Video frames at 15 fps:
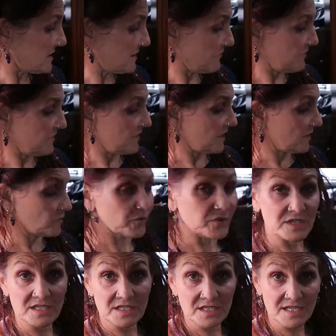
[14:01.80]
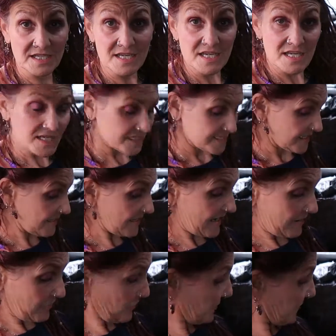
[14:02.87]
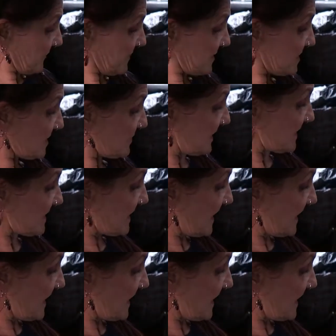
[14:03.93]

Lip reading: and everything, put it in here. So now it's 2 weeks